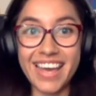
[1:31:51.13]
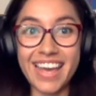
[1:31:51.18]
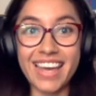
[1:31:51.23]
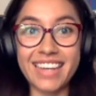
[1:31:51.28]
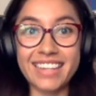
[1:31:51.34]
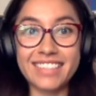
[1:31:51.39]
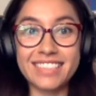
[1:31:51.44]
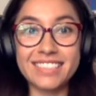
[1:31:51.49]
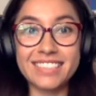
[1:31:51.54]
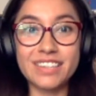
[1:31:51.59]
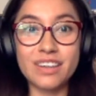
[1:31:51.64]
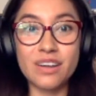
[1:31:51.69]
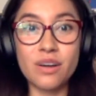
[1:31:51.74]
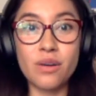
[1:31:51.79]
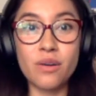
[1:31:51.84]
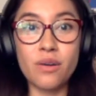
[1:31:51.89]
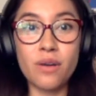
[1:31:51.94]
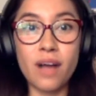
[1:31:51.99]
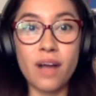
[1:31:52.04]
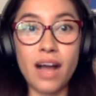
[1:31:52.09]
And
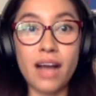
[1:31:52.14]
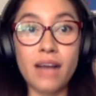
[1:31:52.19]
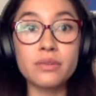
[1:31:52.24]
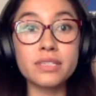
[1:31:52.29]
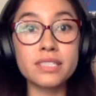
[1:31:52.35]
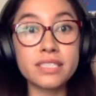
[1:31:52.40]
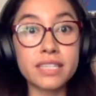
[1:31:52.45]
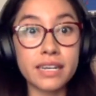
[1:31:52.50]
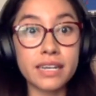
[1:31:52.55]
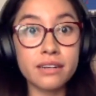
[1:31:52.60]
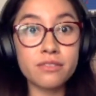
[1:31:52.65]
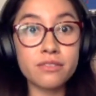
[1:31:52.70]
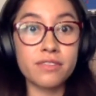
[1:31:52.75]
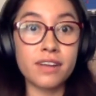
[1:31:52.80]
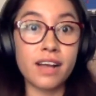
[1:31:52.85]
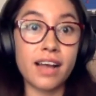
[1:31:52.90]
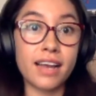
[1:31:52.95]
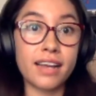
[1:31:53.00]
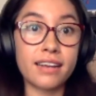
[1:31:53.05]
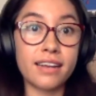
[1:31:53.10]
so I was
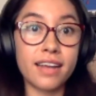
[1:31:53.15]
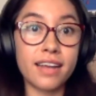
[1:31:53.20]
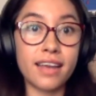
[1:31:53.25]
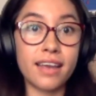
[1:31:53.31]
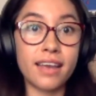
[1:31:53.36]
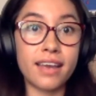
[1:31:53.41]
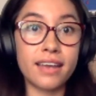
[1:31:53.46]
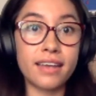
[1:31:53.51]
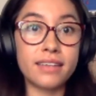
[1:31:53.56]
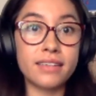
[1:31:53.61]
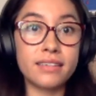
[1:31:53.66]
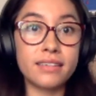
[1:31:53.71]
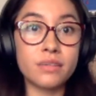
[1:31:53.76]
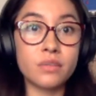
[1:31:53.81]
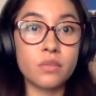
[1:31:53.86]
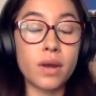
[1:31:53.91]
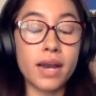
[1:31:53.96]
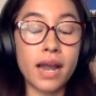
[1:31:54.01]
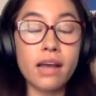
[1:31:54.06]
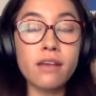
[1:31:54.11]
terrified. And
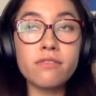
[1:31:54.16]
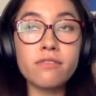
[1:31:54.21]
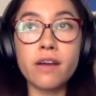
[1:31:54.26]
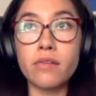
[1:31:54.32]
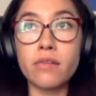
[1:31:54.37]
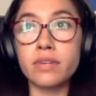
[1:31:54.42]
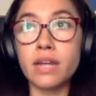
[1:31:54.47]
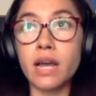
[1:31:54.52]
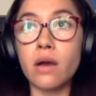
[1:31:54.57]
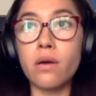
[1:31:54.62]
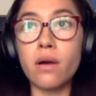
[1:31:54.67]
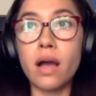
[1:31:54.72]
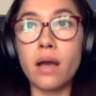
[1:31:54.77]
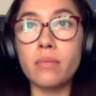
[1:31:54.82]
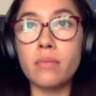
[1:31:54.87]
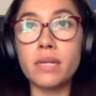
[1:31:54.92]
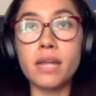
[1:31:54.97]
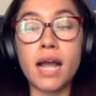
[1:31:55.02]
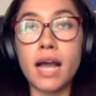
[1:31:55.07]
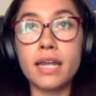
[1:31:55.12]
when I found out,
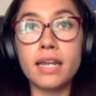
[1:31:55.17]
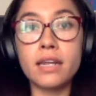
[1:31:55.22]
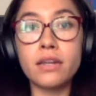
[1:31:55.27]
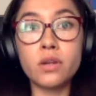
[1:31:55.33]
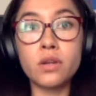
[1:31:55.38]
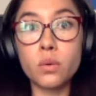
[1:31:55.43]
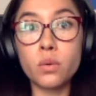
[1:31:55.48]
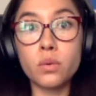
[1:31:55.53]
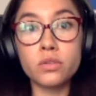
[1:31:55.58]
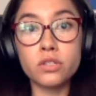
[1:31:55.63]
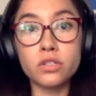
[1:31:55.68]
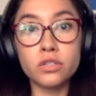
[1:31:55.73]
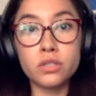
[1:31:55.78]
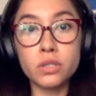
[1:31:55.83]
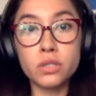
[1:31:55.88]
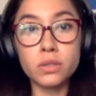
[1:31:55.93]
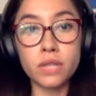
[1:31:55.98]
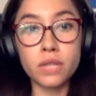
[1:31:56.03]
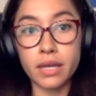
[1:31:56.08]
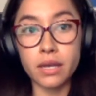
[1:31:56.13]
I mean, I didn't know what to
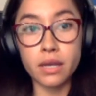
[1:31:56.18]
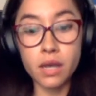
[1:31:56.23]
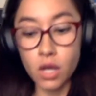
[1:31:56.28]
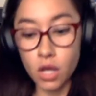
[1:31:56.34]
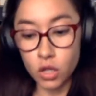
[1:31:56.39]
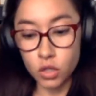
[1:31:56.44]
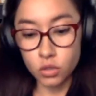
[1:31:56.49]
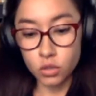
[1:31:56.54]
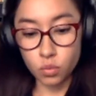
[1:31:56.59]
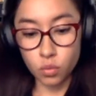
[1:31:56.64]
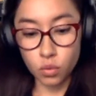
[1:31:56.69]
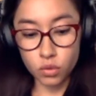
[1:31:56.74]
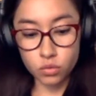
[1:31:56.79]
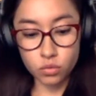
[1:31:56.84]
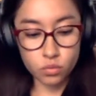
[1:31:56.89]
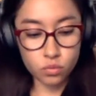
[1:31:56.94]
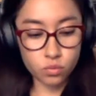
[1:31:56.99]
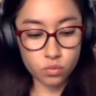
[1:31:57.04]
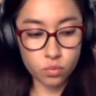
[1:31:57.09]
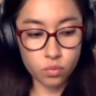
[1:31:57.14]
do. Like,
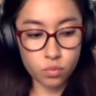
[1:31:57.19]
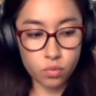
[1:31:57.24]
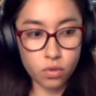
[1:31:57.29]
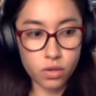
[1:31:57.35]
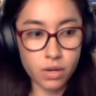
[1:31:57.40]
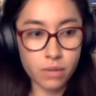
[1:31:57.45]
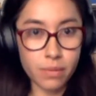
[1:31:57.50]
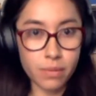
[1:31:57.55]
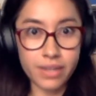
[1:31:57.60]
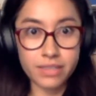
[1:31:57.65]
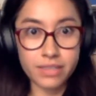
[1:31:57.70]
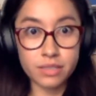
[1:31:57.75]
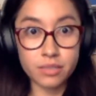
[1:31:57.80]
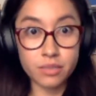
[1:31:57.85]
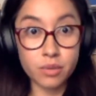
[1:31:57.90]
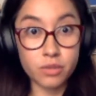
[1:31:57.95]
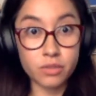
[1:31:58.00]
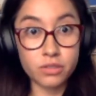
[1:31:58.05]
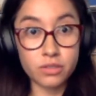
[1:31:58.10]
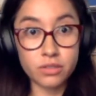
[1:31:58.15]
what am I
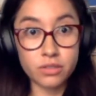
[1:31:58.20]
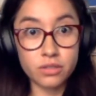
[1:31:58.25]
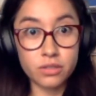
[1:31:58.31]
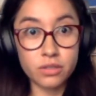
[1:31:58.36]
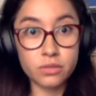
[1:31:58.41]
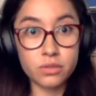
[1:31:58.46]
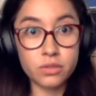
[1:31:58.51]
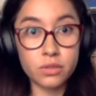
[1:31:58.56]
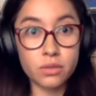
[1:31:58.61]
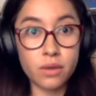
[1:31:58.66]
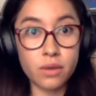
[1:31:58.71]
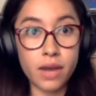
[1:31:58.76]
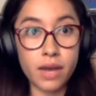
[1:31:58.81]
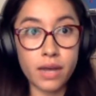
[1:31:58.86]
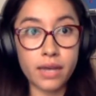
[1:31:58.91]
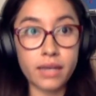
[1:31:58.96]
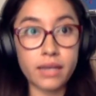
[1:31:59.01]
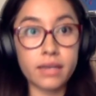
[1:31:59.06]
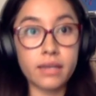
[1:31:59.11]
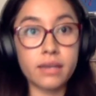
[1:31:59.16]
supposed to do? Do
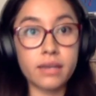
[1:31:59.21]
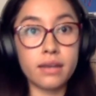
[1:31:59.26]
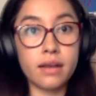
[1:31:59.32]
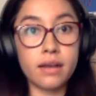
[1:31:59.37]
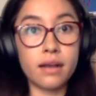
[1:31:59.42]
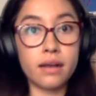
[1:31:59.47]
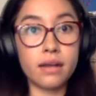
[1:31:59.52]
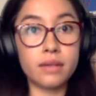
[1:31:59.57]
I